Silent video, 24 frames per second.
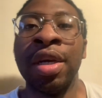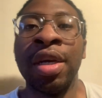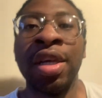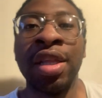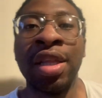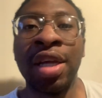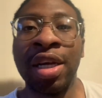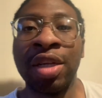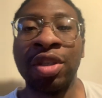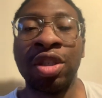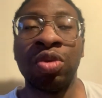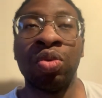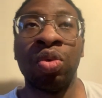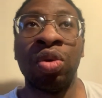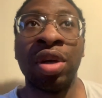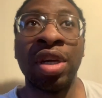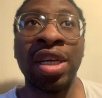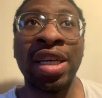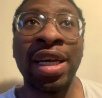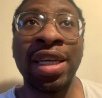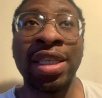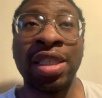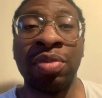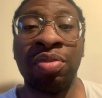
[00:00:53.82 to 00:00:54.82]
That's what
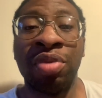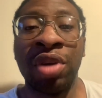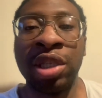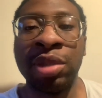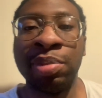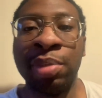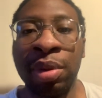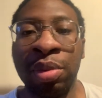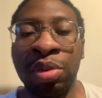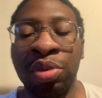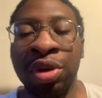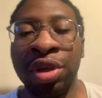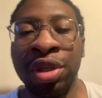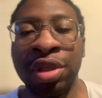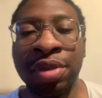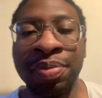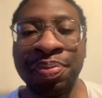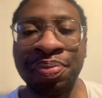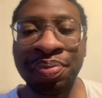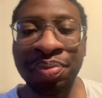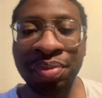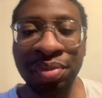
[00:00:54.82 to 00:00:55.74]
an asset price bubble is.